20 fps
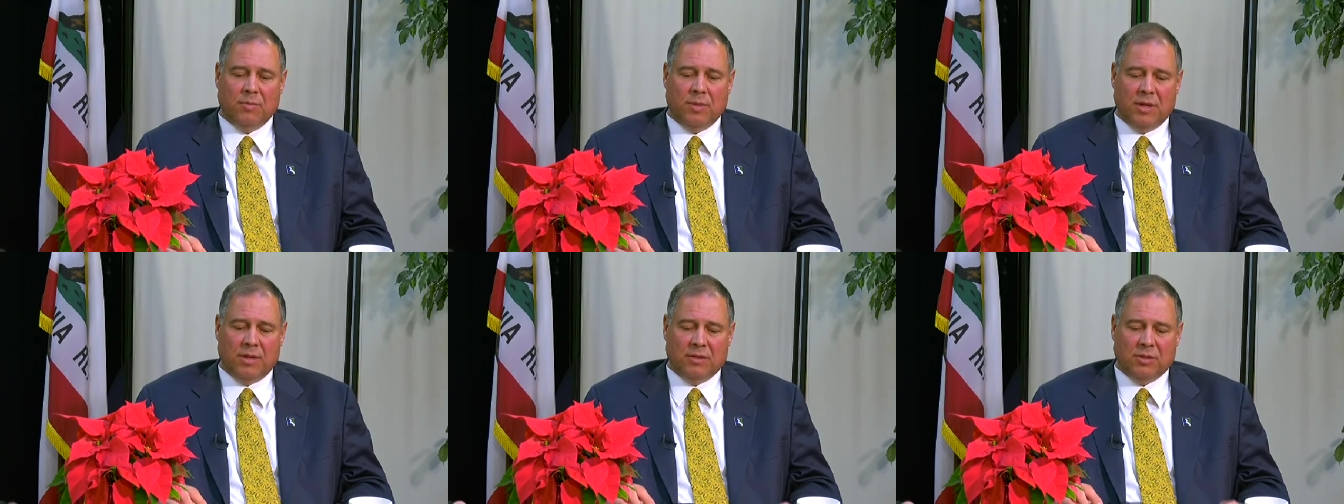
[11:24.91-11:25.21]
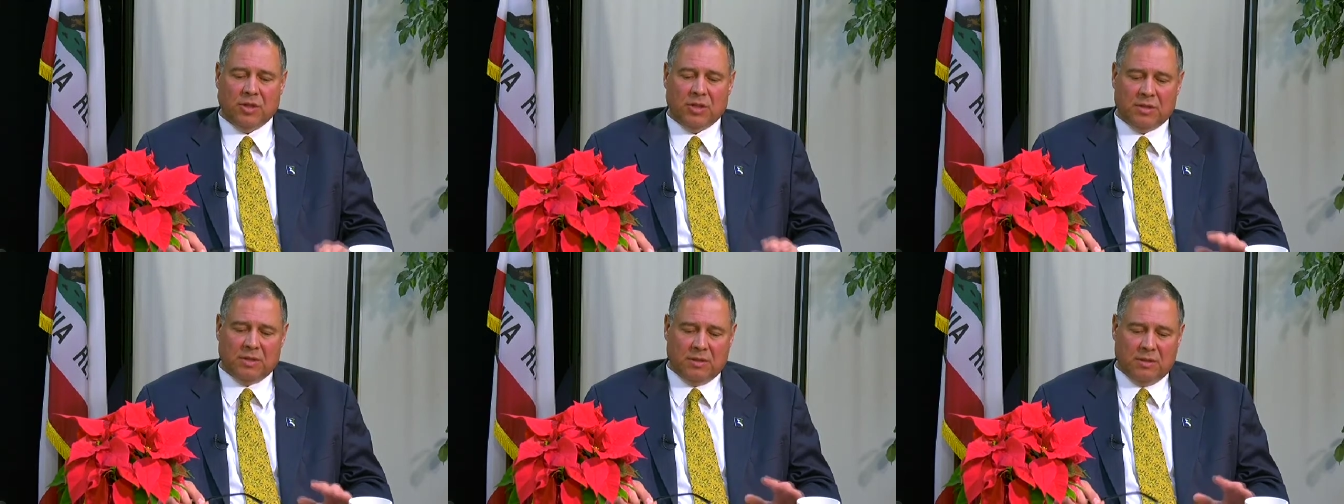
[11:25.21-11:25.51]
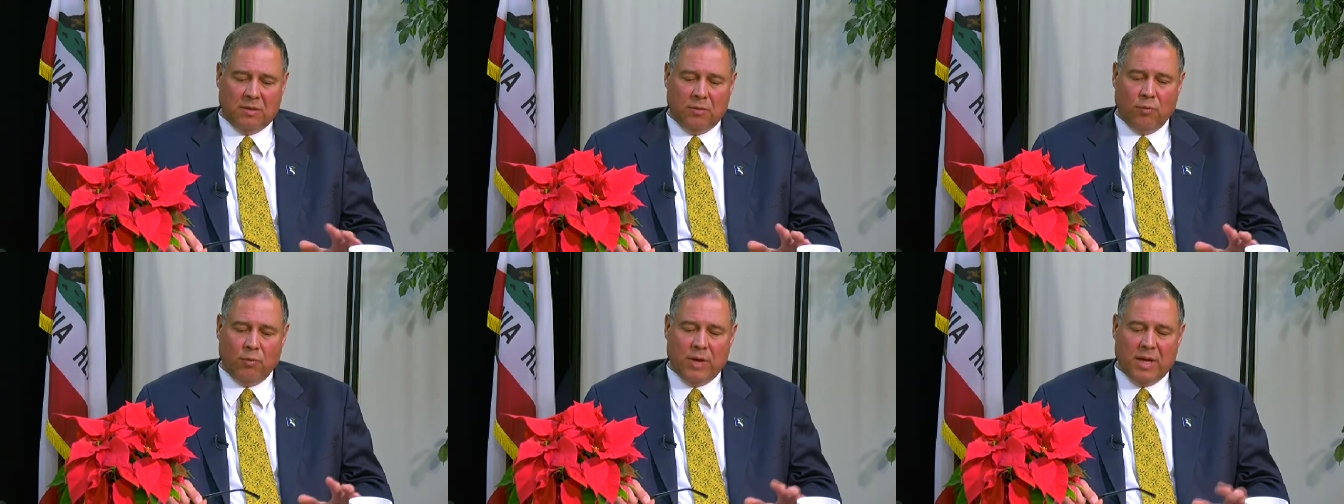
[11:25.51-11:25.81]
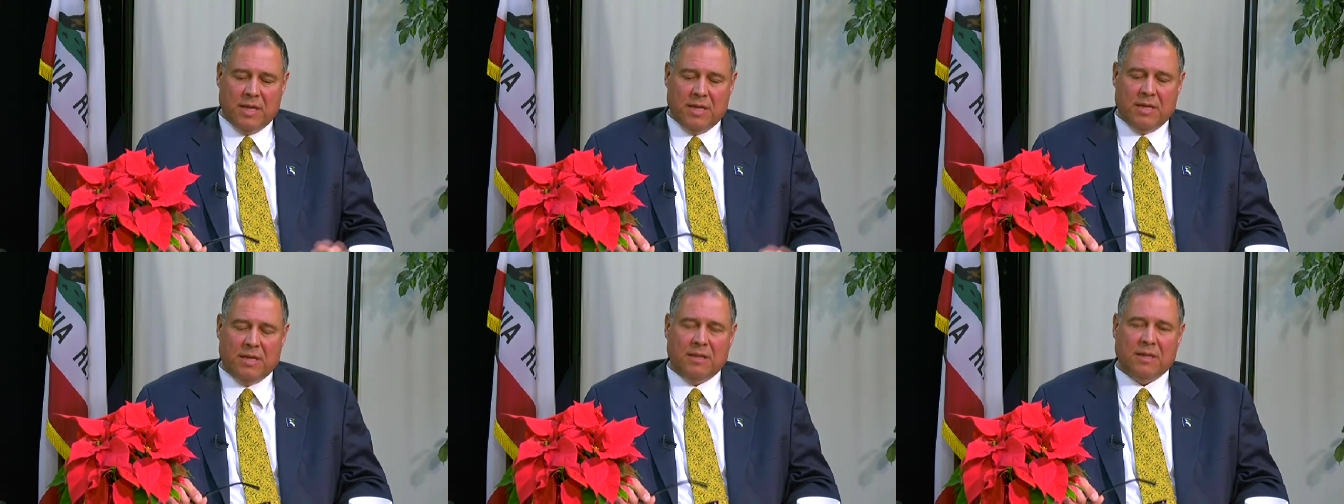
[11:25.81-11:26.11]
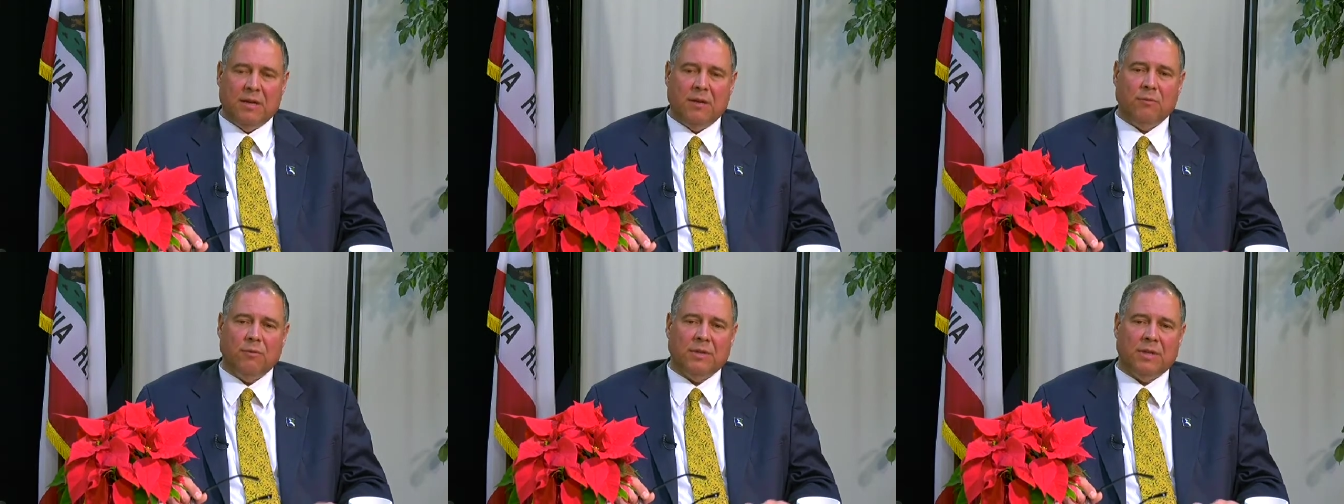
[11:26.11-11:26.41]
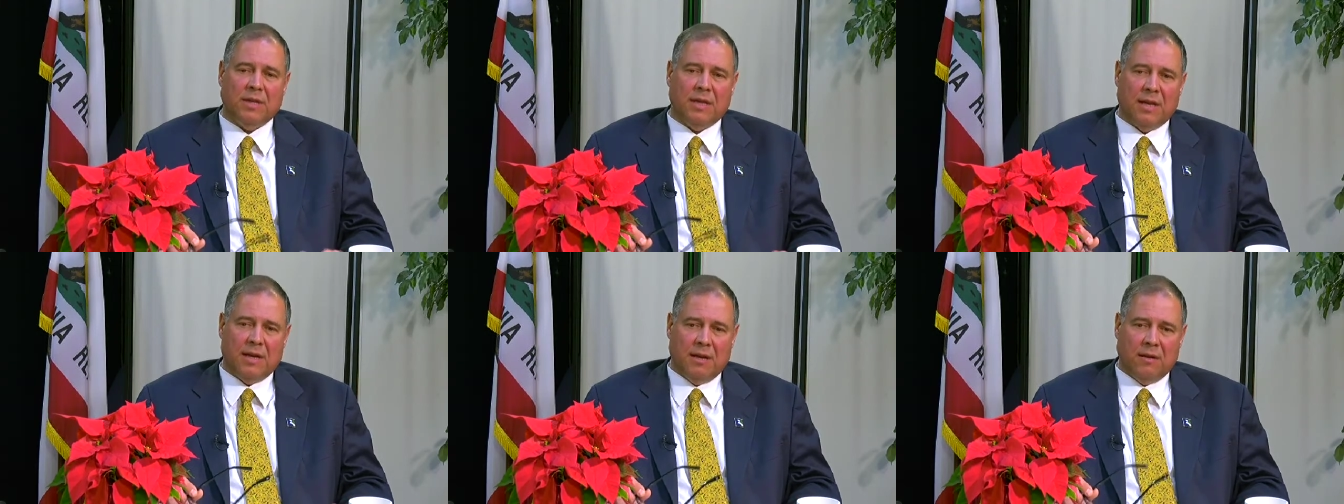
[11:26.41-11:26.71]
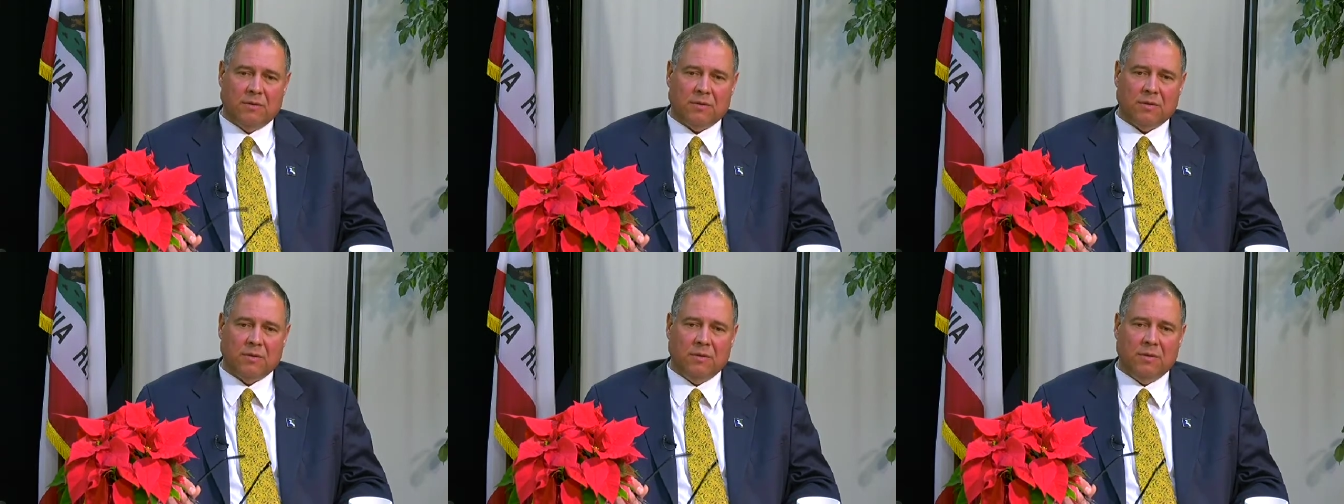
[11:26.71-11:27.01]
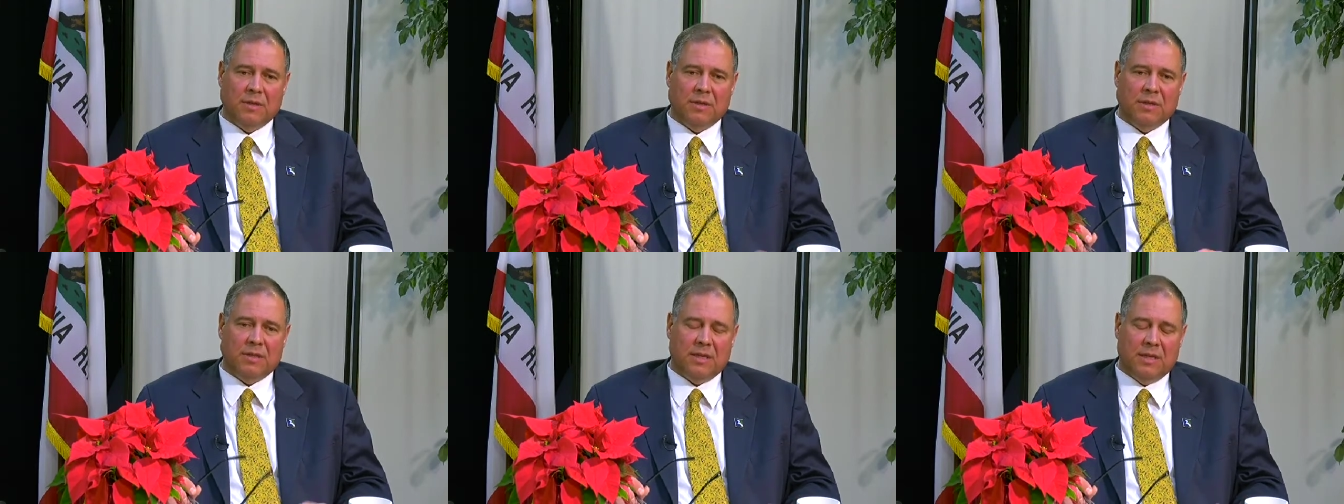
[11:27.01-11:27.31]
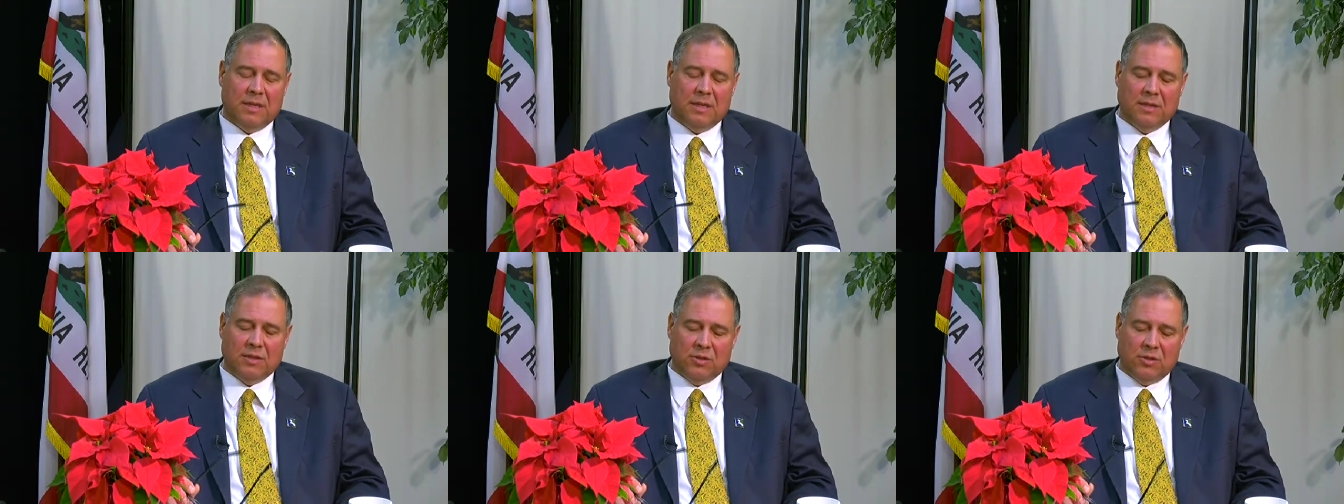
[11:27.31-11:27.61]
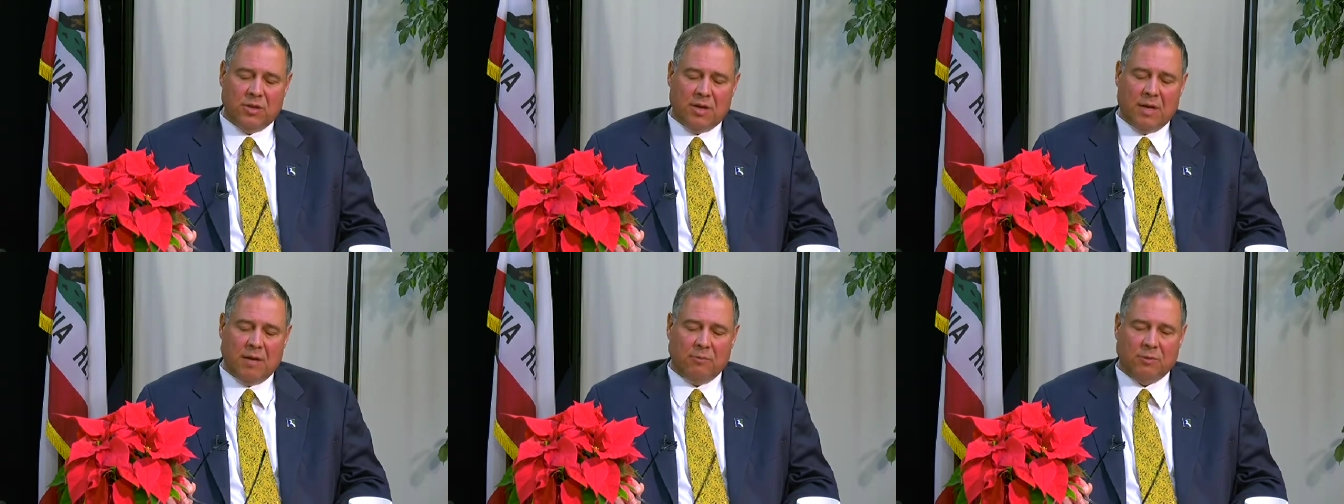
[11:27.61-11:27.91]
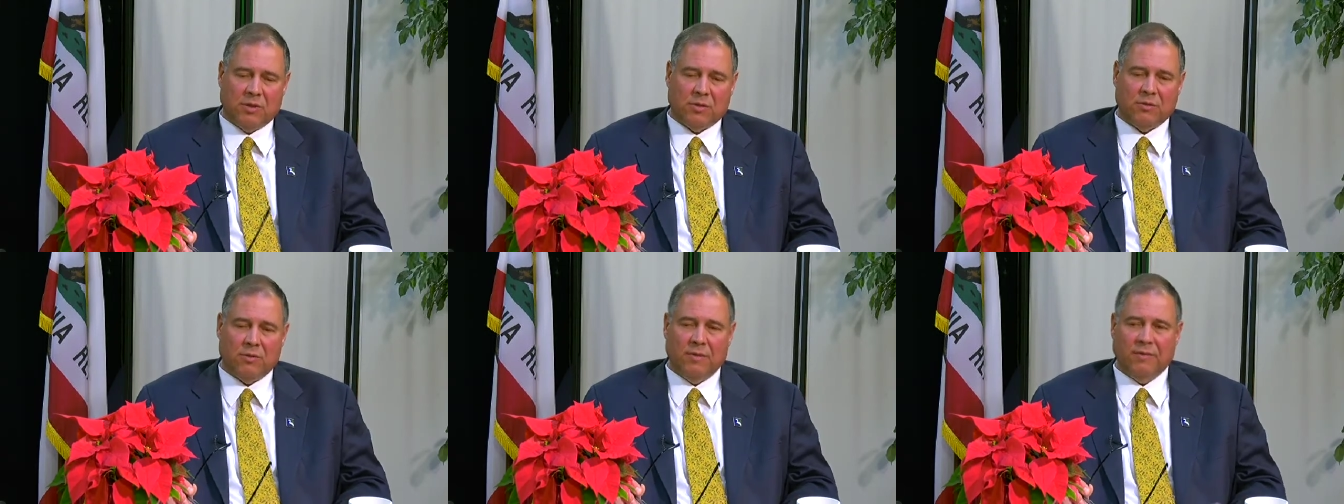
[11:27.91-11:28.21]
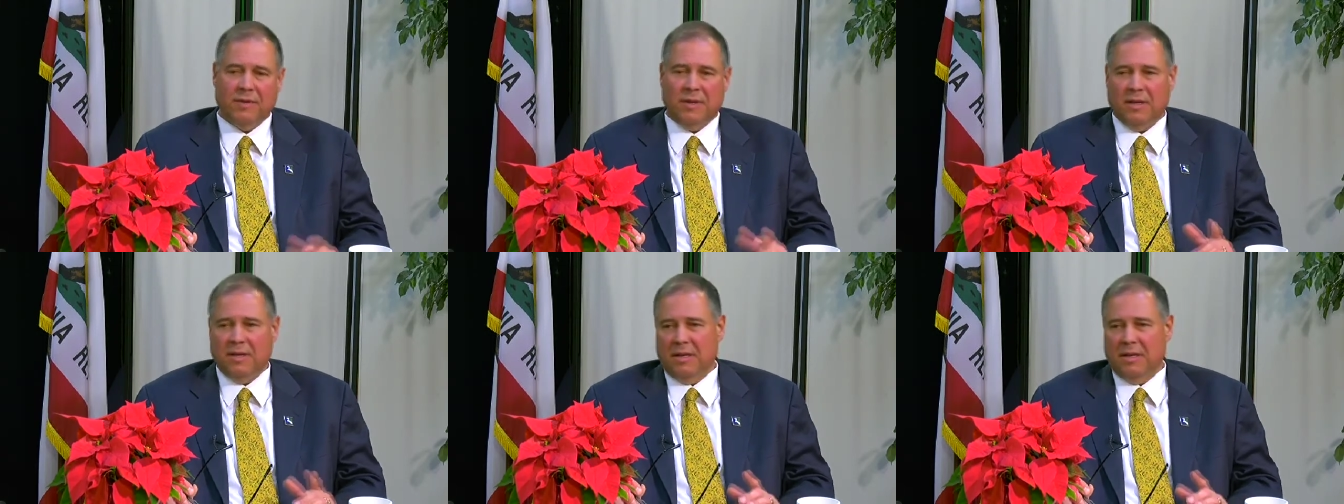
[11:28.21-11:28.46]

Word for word: but just the way he dealt with the council and did his job was terrific.